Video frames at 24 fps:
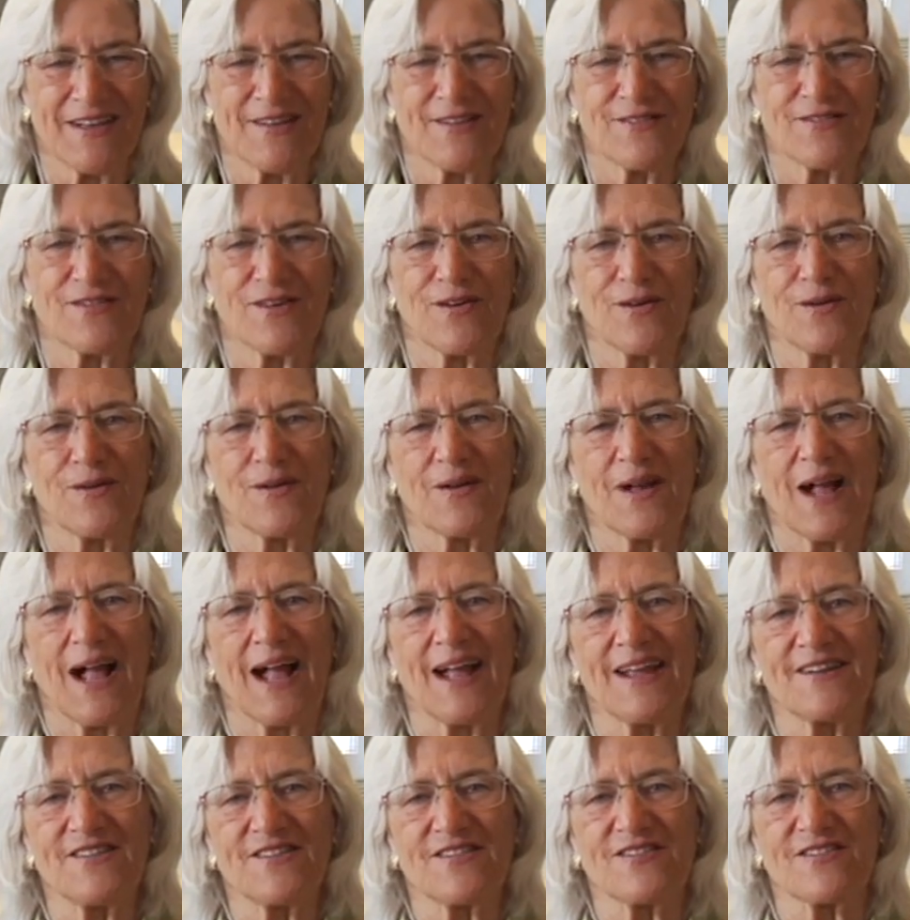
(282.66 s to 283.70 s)
So
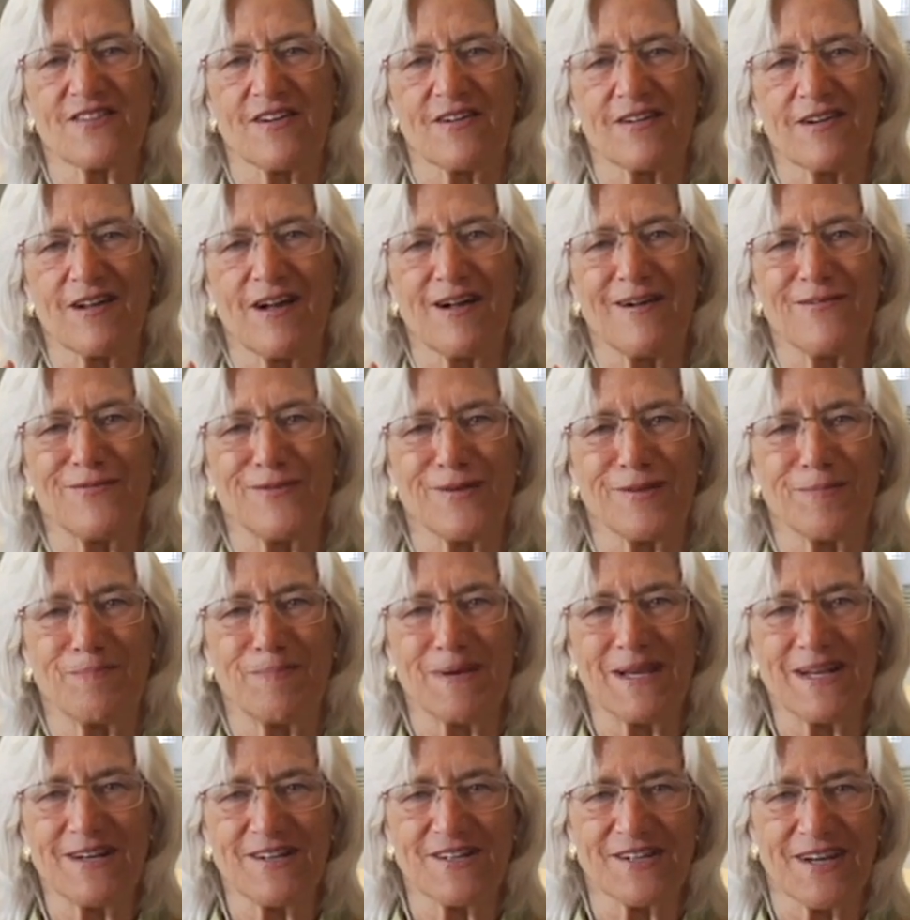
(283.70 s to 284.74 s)
I start off with
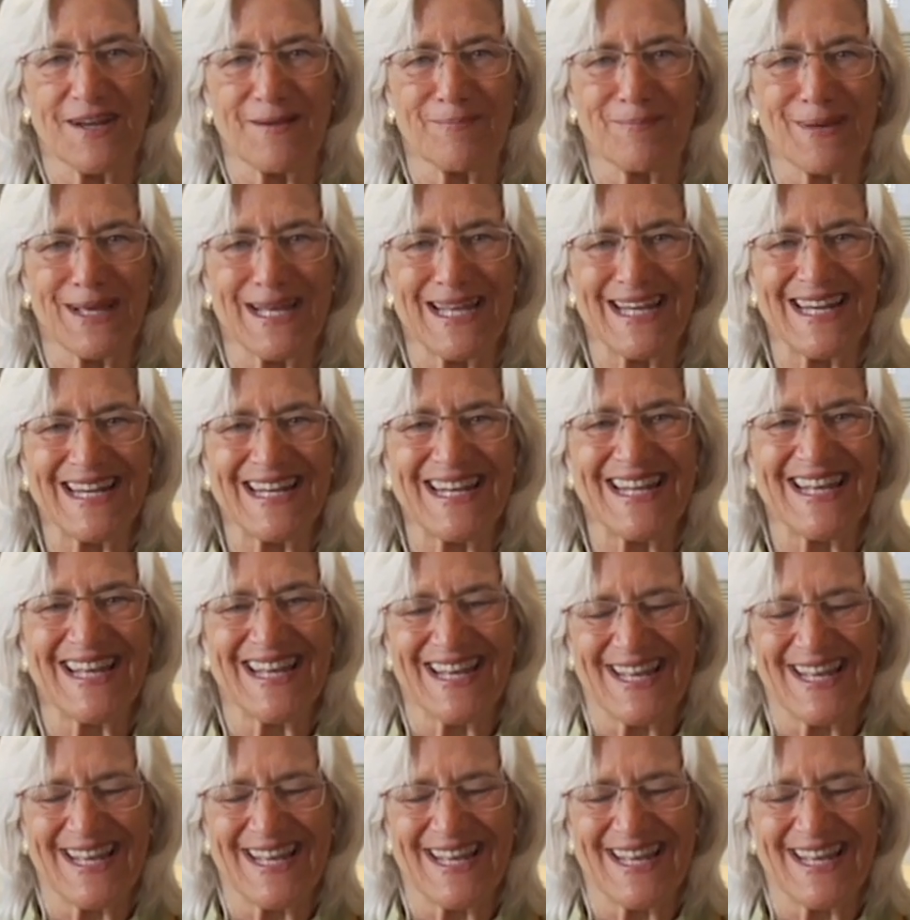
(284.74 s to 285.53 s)
pink champagne,